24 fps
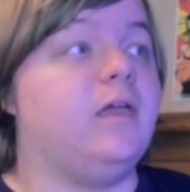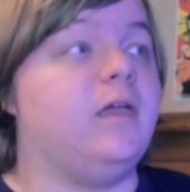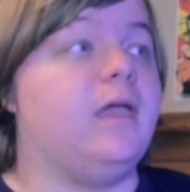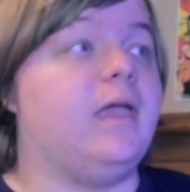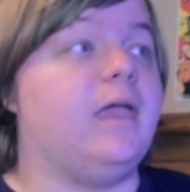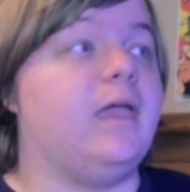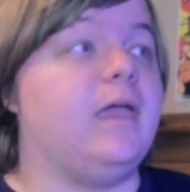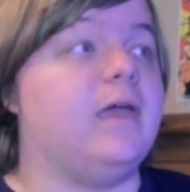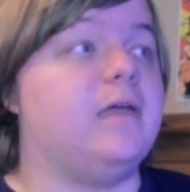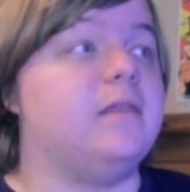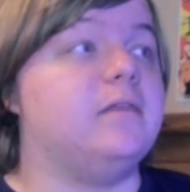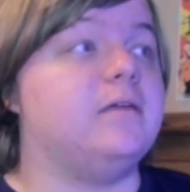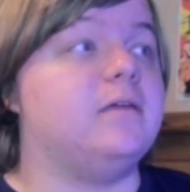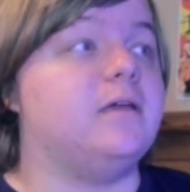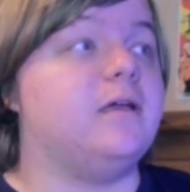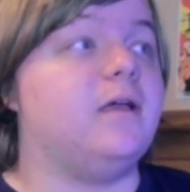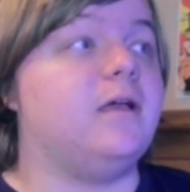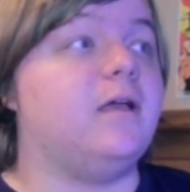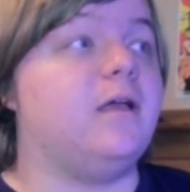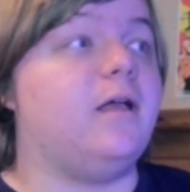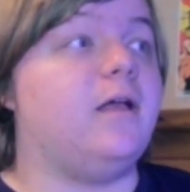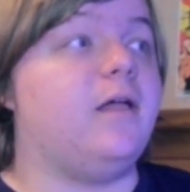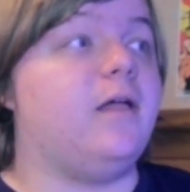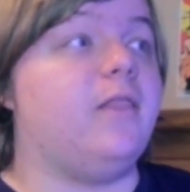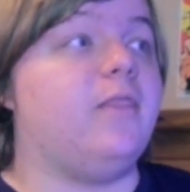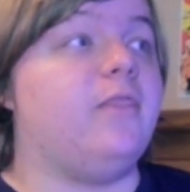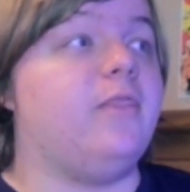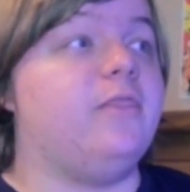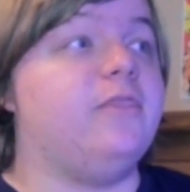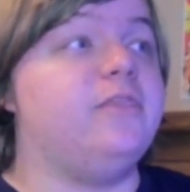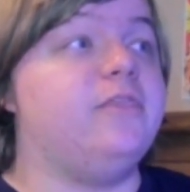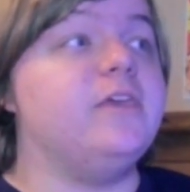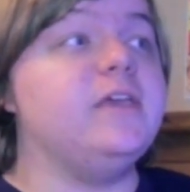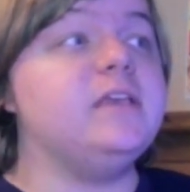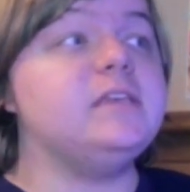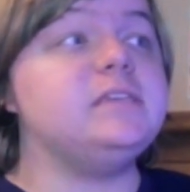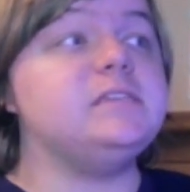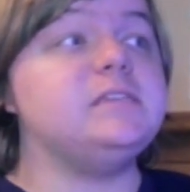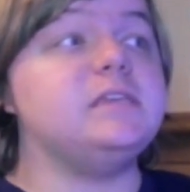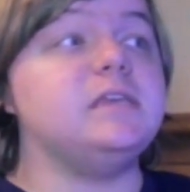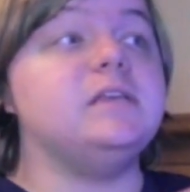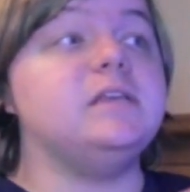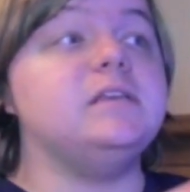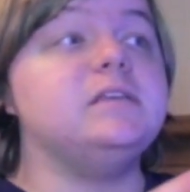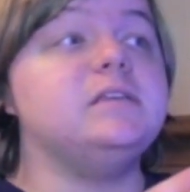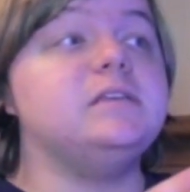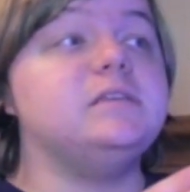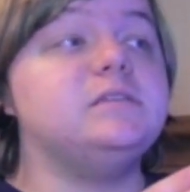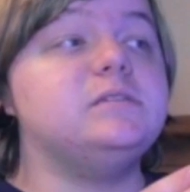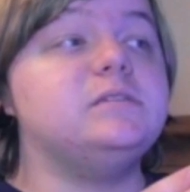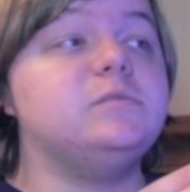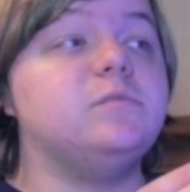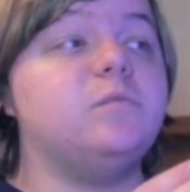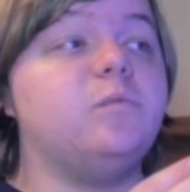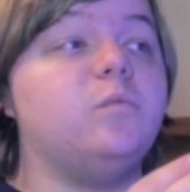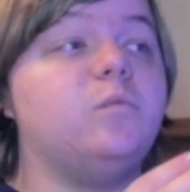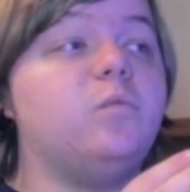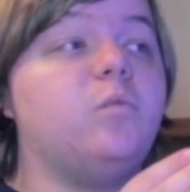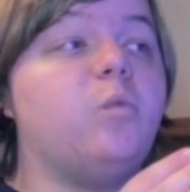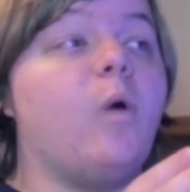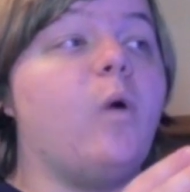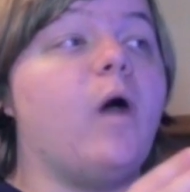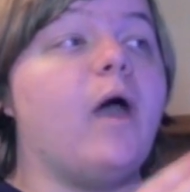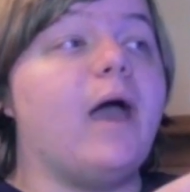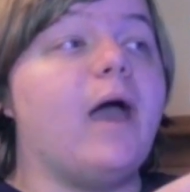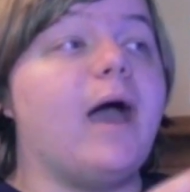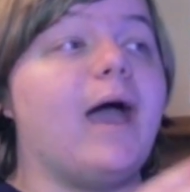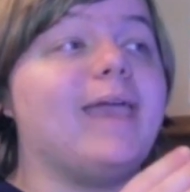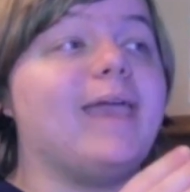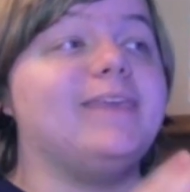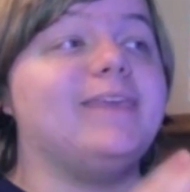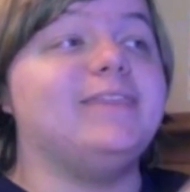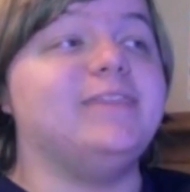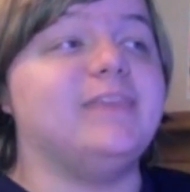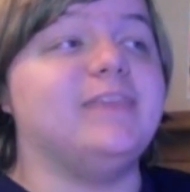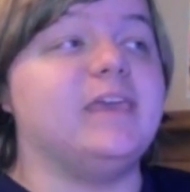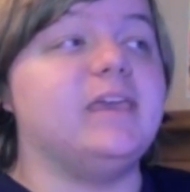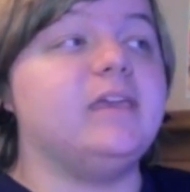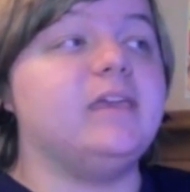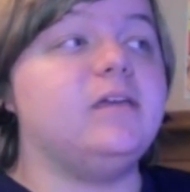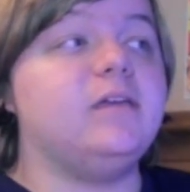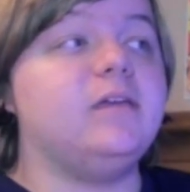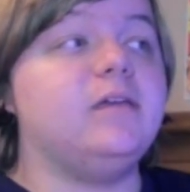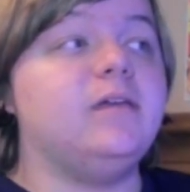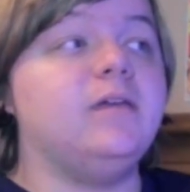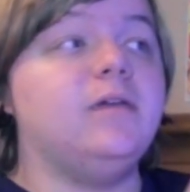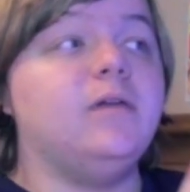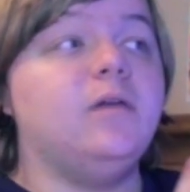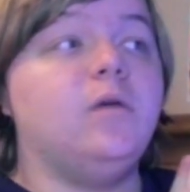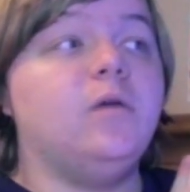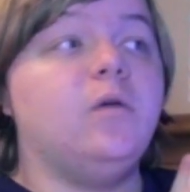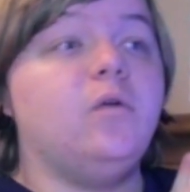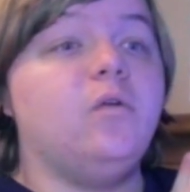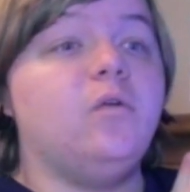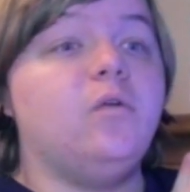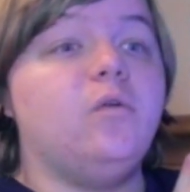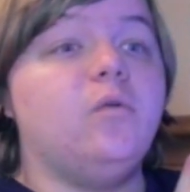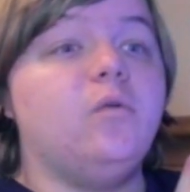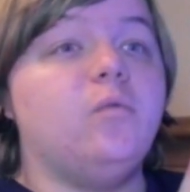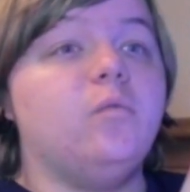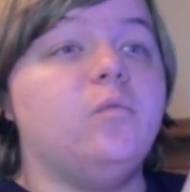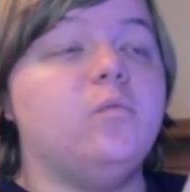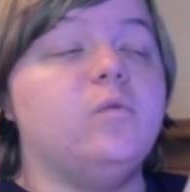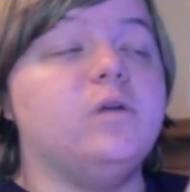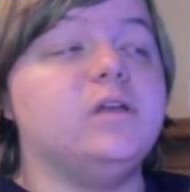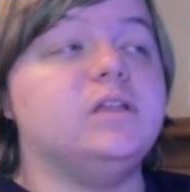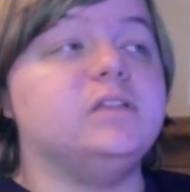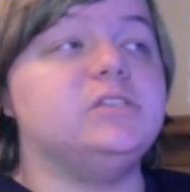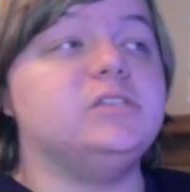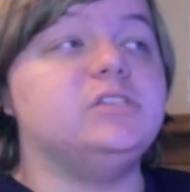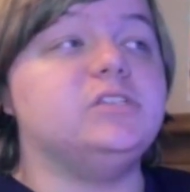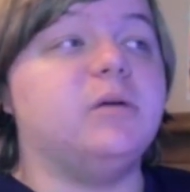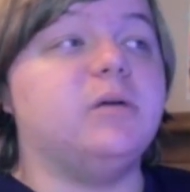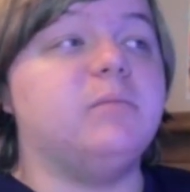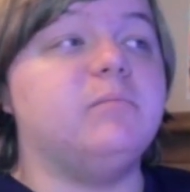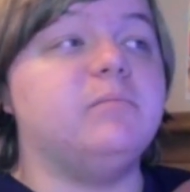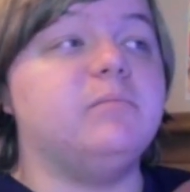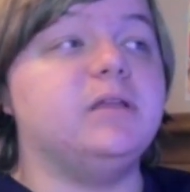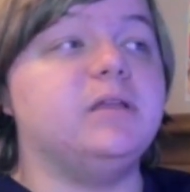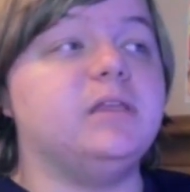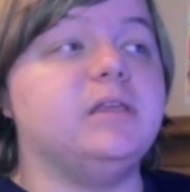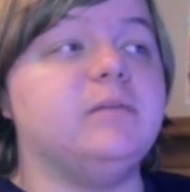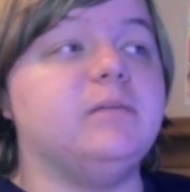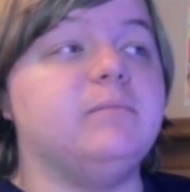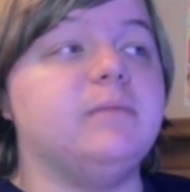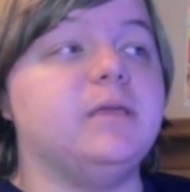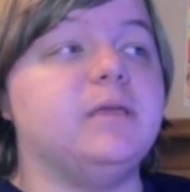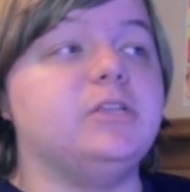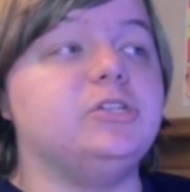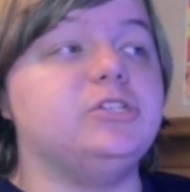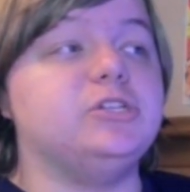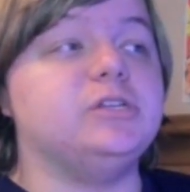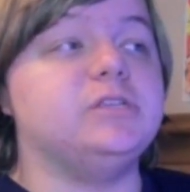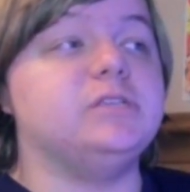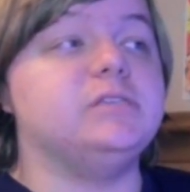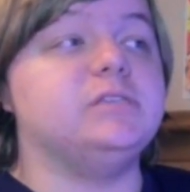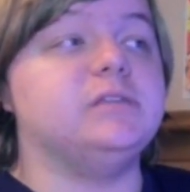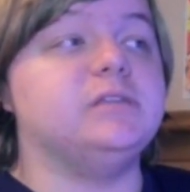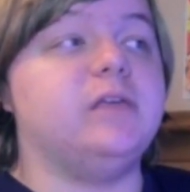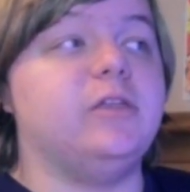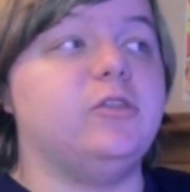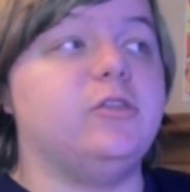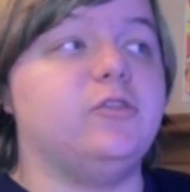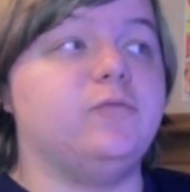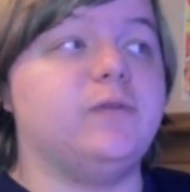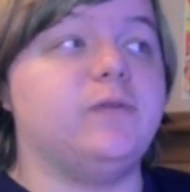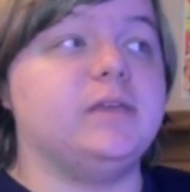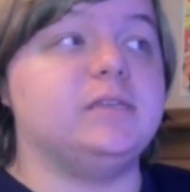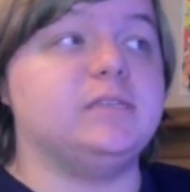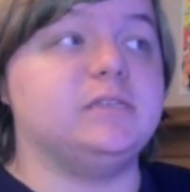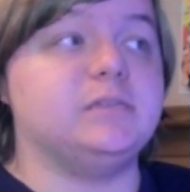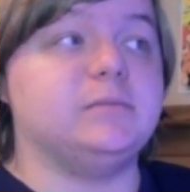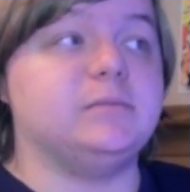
And this is what I think when somebody mentions Leatherface's